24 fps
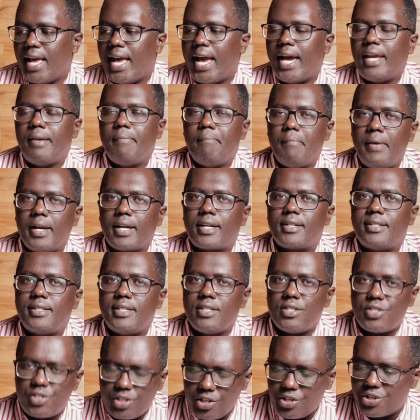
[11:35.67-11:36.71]
and make
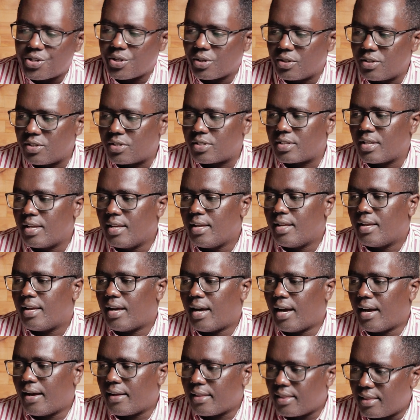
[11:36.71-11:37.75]
decisions
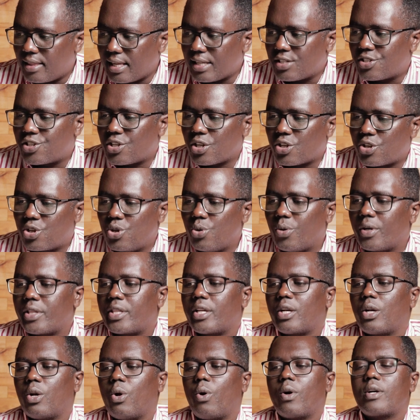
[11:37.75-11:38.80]
that secure
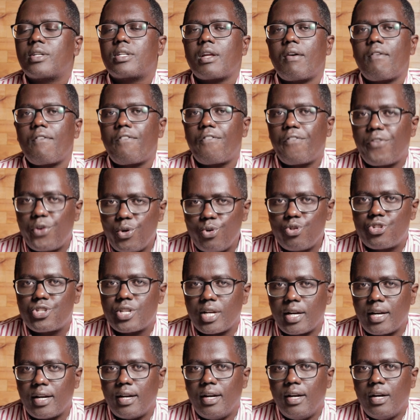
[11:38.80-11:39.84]
the long-term
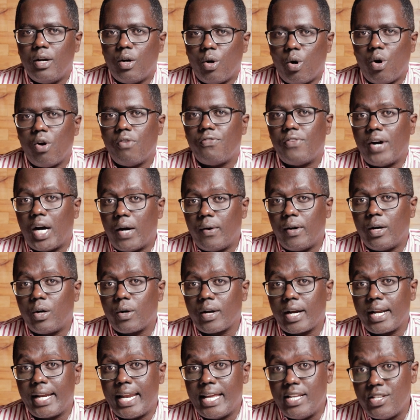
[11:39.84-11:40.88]
future of our
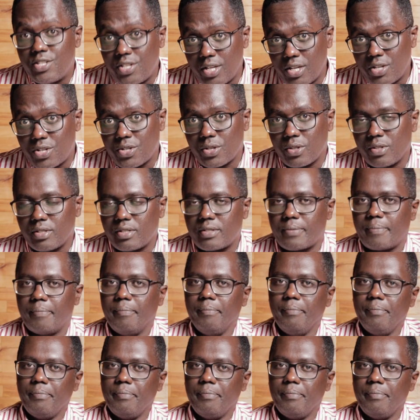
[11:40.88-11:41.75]
organizations,